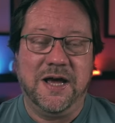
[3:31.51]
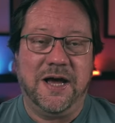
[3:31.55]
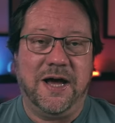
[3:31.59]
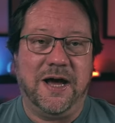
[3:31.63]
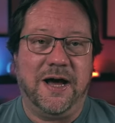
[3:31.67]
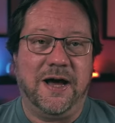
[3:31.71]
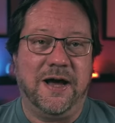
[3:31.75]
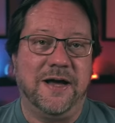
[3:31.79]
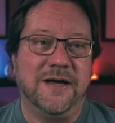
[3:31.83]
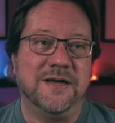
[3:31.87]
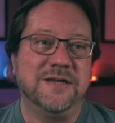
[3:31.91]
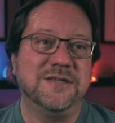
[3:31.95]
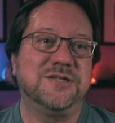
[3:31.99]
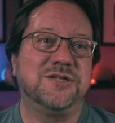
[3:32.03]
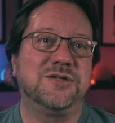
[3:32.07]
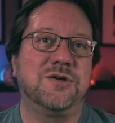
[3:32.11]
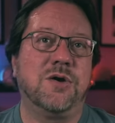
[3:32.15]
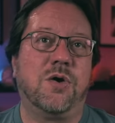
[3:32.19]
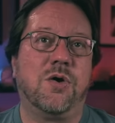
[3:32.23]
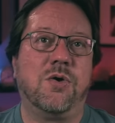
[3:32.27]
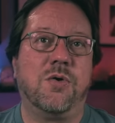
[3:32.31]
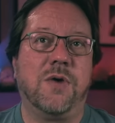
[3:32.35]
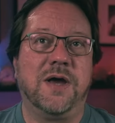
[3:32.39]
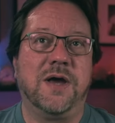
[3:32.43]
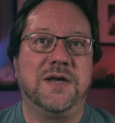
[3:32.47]
Uh,
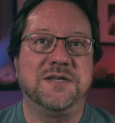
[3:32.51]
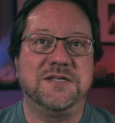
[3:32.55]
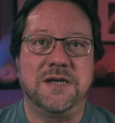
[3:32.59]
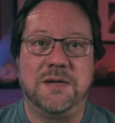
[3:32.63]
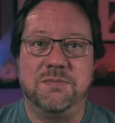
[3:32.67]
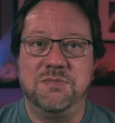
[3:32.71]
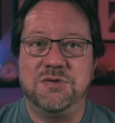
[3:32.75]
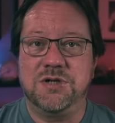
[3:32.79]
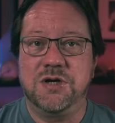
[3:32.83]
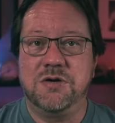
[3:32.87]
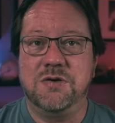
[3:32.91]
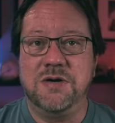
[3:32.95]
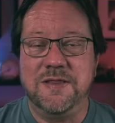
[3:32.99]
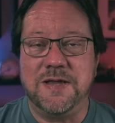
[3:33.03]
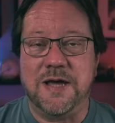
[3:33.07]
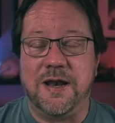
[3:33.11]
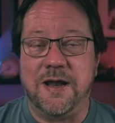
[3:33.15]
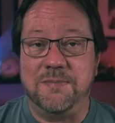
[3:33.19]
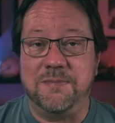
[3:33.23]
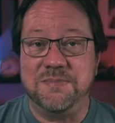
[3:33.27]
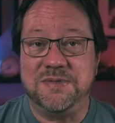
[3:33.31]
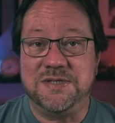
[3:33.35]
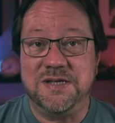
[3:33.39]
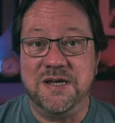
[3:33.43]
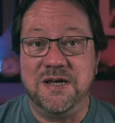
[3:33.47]
so as I'm doing
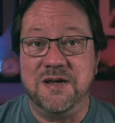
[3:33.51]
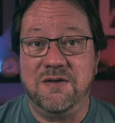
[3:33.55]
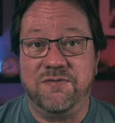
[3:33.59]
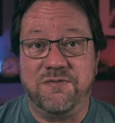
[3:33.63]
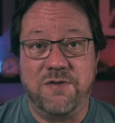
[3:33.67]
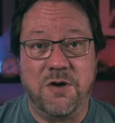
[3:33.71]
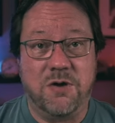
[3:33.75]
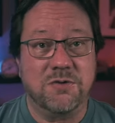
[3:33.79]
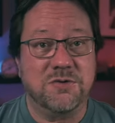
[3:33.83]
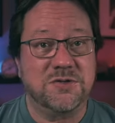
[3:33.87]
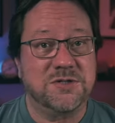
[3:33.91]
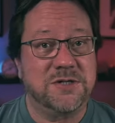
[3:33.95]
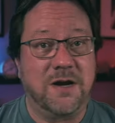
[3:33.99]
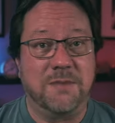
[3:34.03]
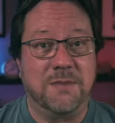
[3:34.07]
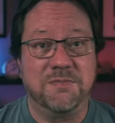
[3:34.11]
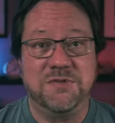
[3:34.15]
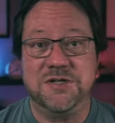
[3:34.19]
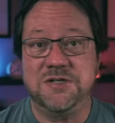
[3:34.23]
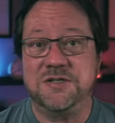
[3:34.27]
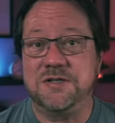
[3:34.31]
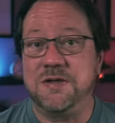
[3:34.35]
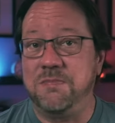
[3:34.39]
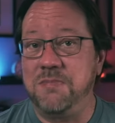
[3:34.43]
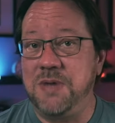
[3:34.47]
that, I'm seeing photos that I'm
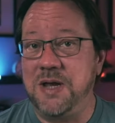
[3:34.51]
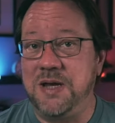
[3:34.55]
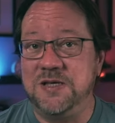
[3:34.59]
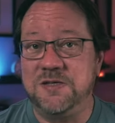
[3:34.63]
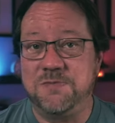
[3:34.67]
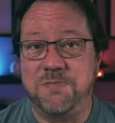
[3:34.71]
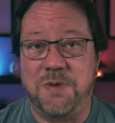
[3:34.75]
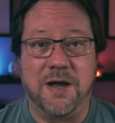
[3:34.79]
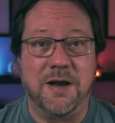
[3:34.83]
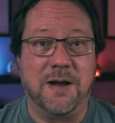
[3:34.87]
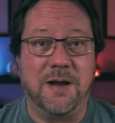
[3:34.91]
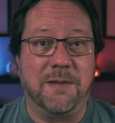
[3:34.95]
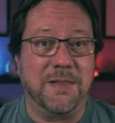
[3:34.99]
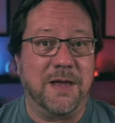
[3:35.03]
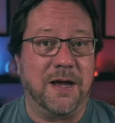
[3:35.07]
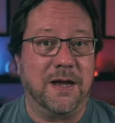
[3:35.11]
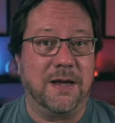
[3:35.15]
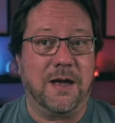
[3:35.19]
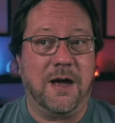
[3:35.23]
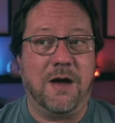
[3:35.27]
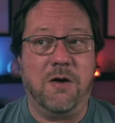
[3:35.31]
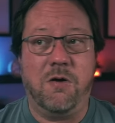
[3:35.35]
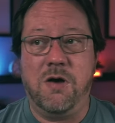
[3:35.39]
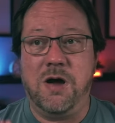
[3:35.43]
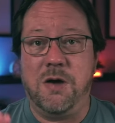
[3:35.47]
just amazed by, and I'm
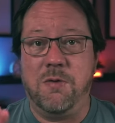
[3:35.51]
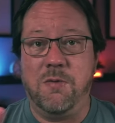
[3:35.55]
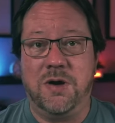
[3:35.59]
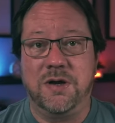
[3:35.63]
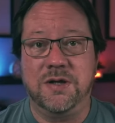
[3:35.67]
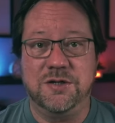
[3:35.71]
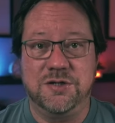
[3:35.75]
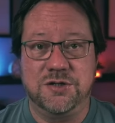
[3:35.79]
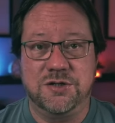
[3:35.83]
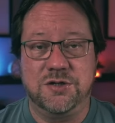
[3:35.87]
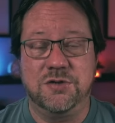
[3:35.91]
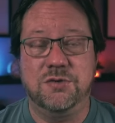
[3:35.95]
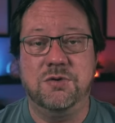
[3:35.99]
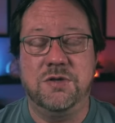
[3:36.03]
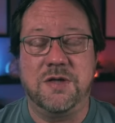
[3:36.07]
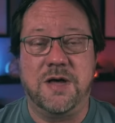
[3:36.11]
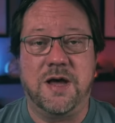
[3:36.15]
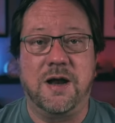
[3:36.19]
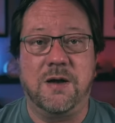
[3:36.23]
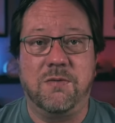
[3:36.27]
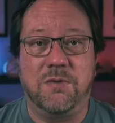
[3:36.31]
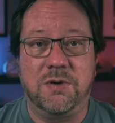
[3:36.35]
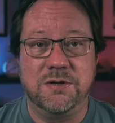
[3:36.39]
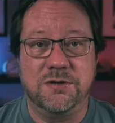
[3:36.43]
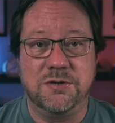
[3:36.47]
like, oh, I want to do
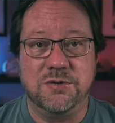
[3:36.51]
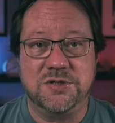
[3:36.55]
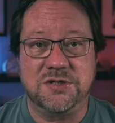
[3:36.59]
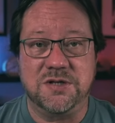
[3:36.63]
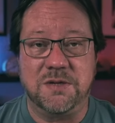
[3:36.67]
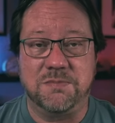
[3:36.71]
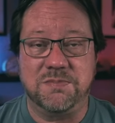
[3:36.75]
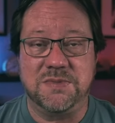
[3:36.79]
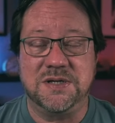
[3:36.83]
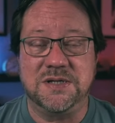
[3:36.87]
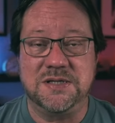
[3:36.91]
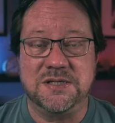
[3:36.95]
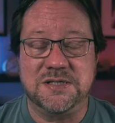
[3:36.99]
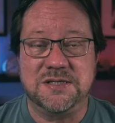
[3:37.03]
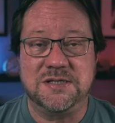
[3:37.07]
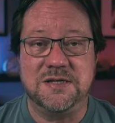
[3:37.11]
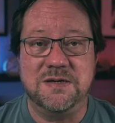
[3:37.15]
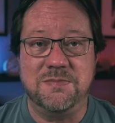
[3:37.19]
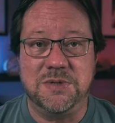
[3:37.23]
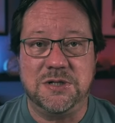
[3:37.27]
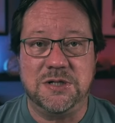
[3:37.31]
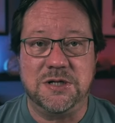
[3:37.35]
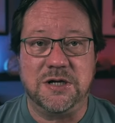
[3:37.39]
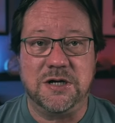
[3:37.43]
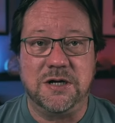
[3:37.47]
that. I want to do something
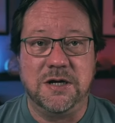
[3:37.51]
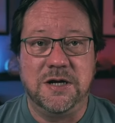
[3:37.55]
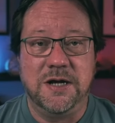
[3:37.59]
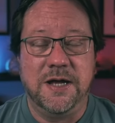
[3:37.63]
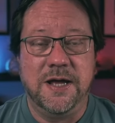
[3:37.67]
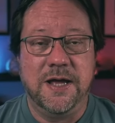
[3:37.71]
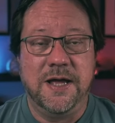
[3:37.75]
similar.